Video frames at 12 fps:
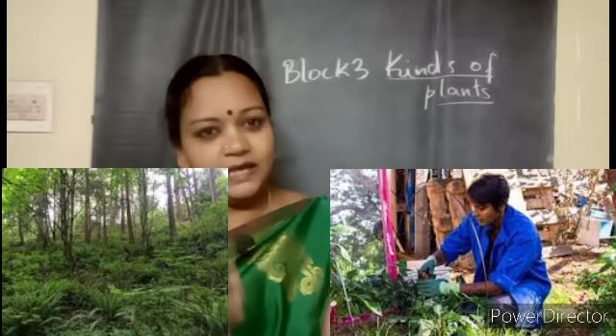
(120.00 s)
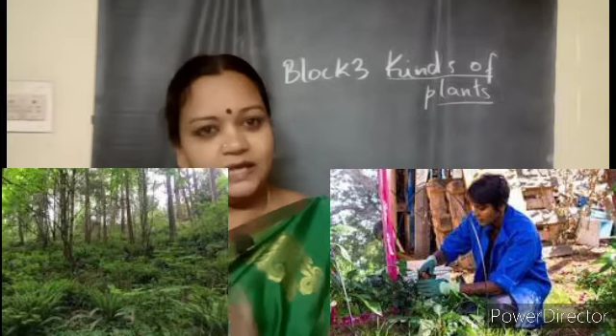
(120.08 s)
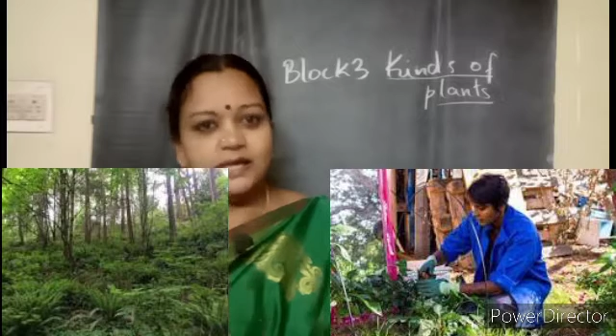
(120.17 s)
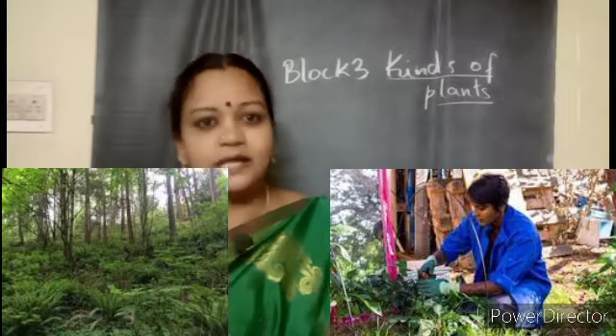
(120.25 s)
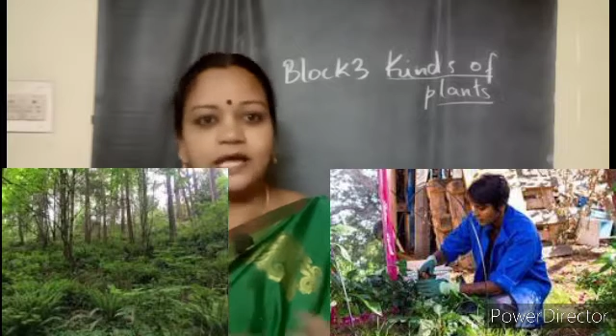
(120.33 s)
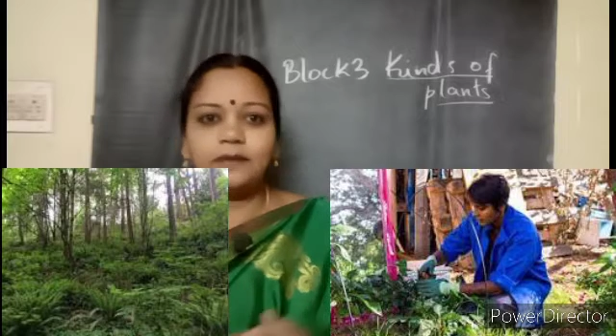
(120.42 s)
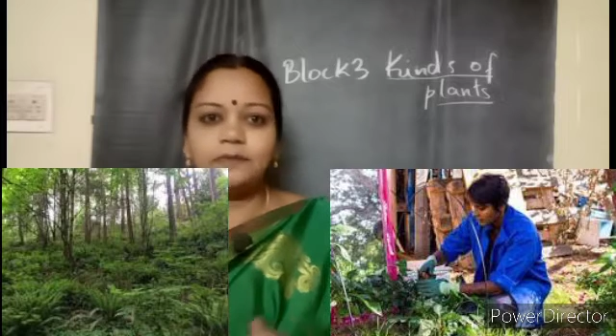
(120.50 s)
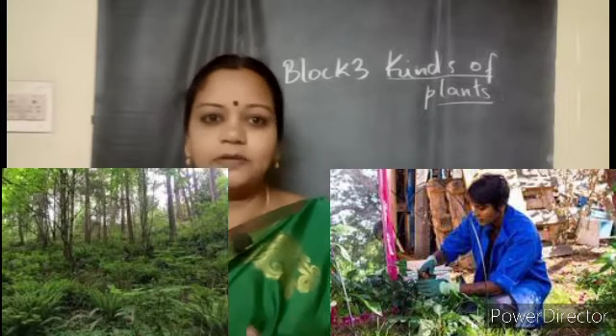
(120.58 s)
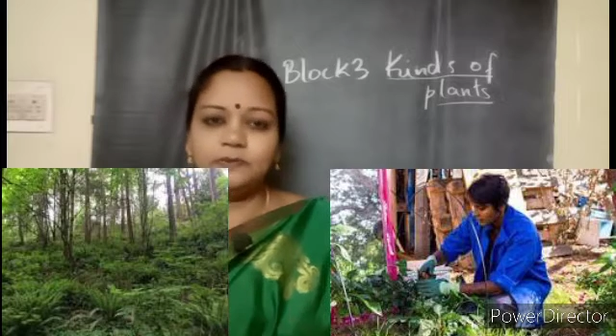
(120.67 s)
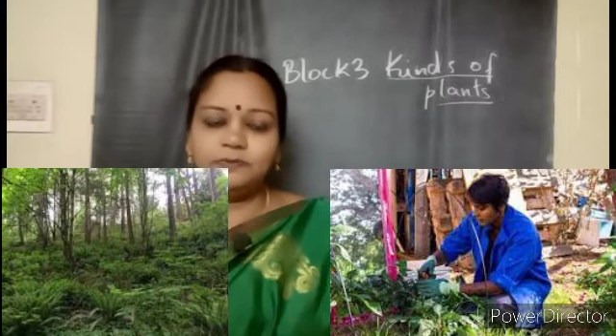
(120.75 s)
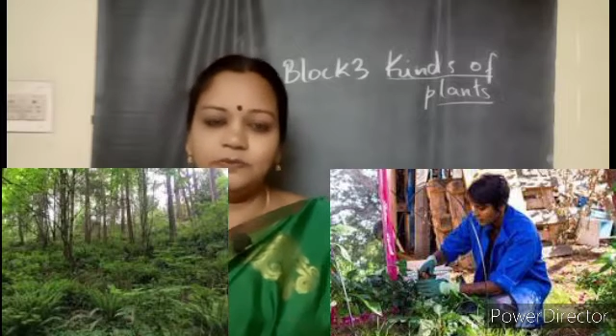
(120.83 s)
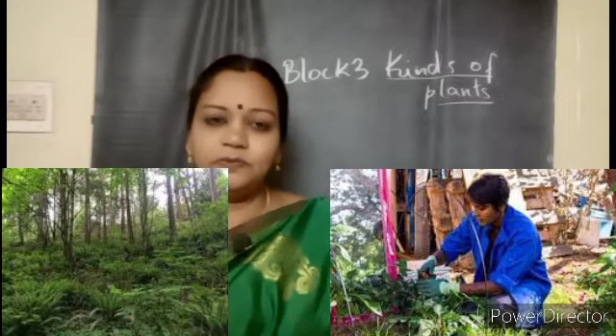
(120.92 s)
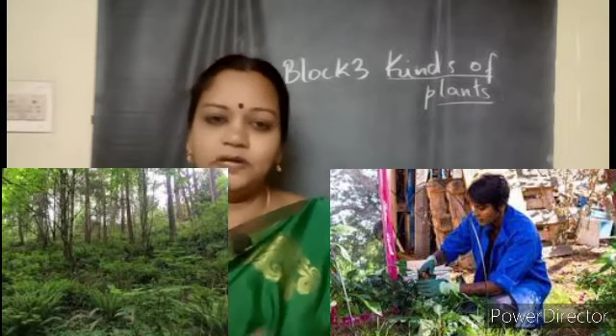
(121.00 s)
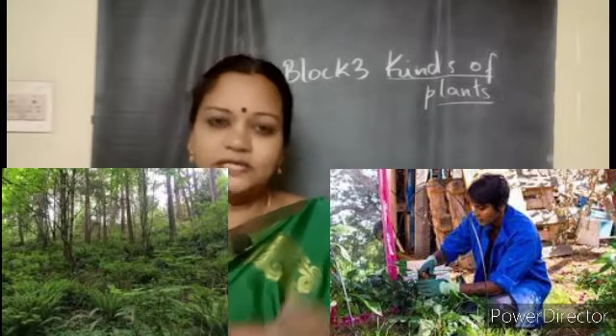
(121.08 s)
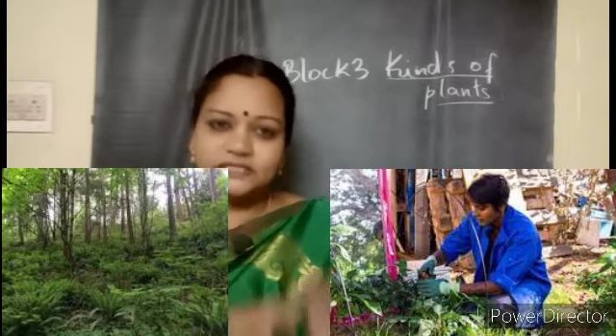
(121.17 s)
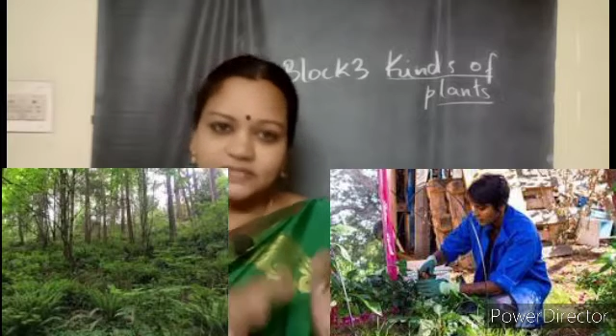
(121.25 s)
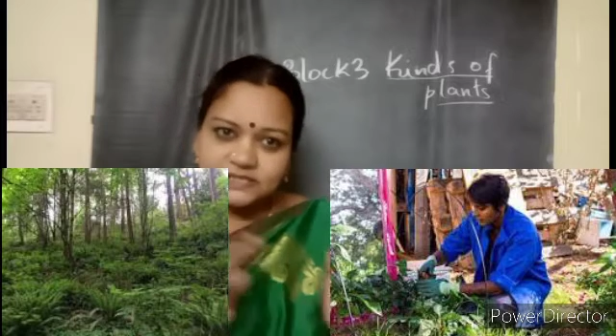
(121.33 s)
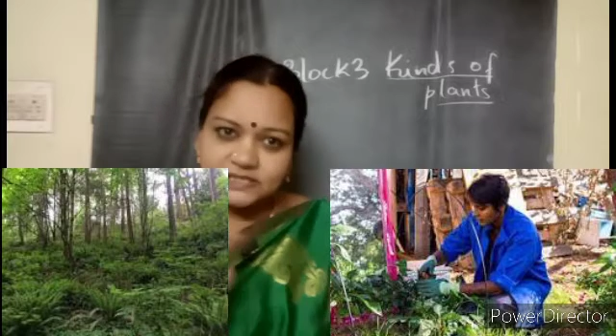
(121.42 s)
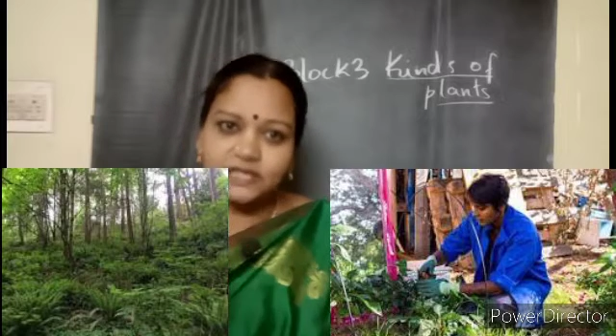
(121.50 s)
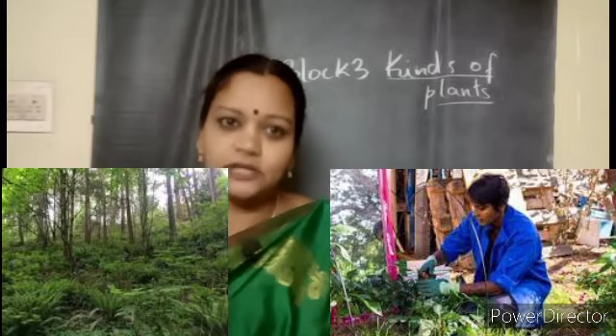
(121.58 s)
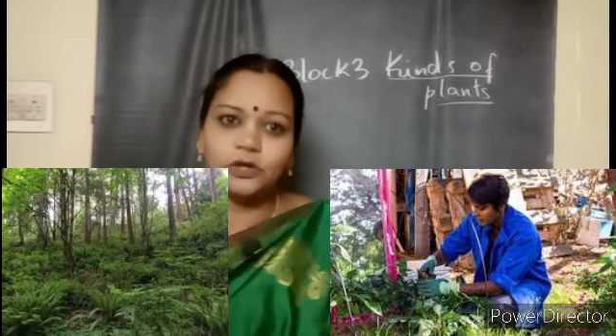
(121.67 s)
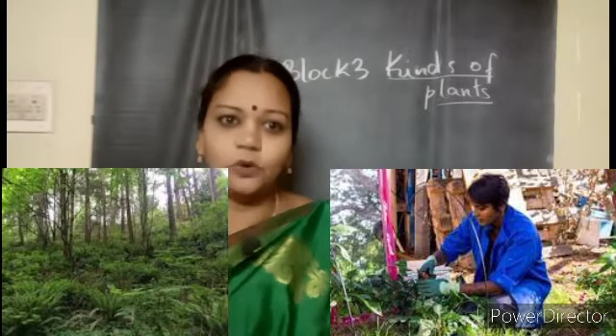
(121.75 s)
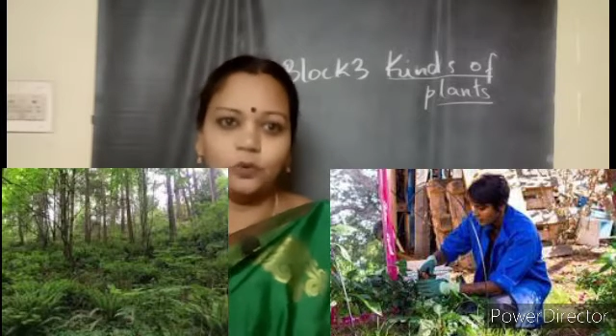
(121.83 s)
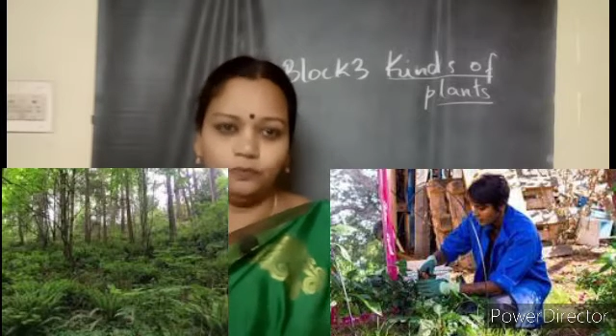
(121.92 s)
taken care by the people. It is inside
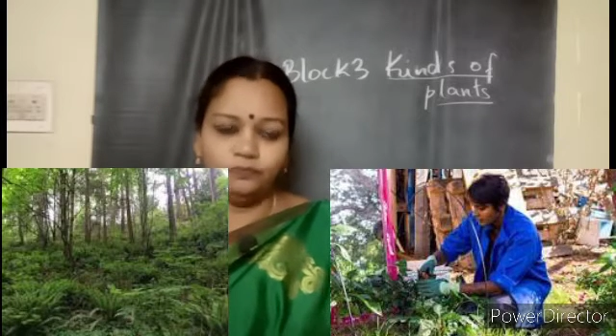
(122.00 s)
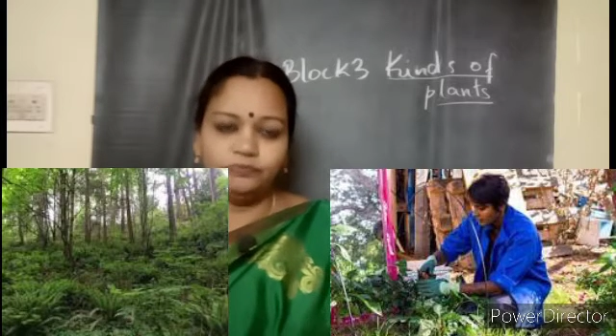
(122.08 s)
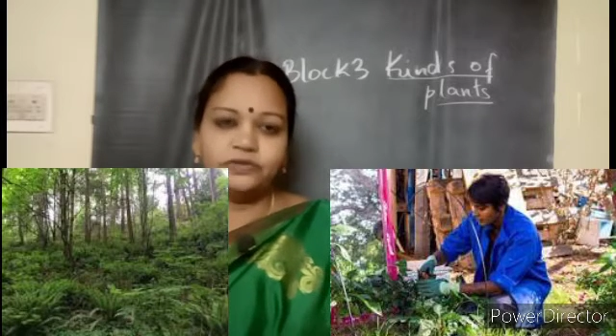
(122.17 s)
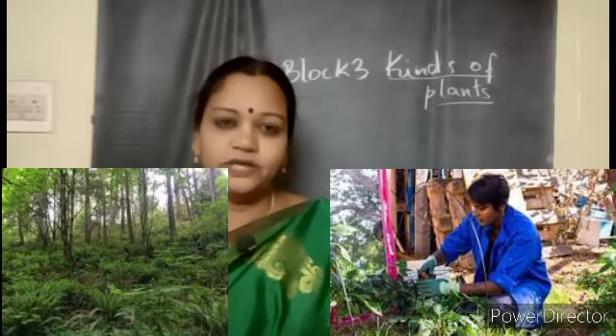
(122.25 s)
the home.